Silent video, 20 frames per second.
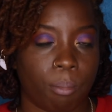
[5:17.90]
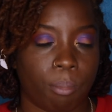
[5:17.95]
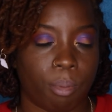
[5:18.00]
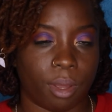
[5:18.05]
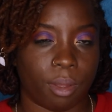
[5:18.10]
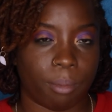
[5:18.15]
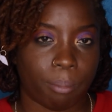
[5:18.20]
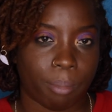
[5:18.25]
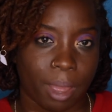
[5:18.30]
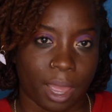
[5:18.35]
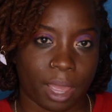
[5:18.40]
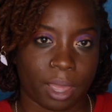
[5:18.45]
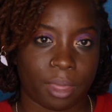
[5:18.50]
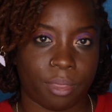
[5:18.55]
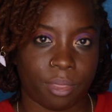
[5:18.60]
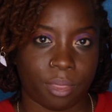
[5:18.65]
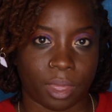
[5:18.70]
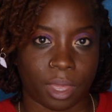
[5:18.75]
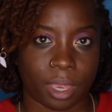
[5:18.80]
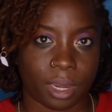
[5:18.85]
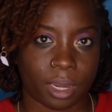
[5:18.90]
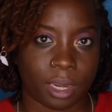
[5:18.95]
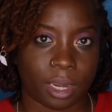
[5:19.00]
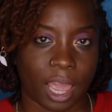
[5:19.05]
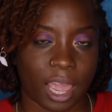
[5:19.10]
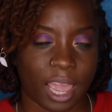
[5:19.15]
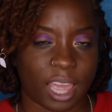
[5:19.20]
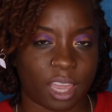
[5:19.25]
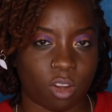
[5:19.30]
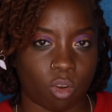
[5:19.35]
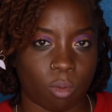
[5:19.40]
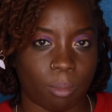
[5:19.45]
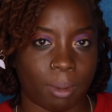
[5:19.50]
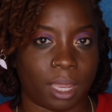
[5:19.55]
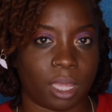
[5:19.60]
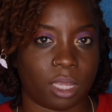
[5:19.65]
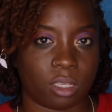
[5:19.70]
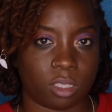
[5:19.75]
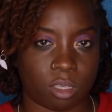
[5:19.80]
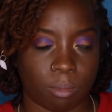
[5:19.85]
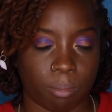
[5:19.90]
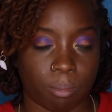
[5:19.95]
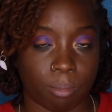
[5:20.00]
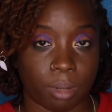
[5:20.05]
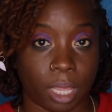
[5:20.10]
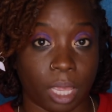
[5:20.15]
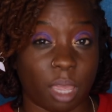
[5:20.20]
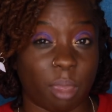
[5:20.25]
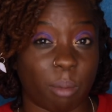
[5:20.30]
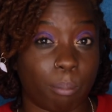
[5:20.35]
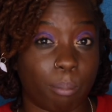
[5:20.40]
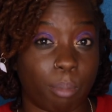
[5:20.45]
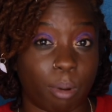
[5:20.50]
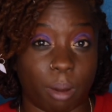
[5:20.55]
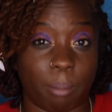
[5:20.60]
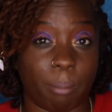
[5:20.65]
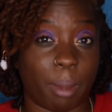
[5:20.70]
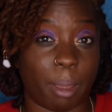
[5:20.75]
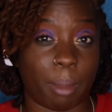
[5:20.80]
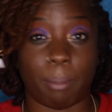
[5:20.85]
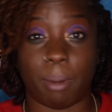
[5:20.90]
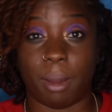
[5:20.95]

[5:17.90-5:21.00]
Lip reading: But back then, I had nobody else to blame but my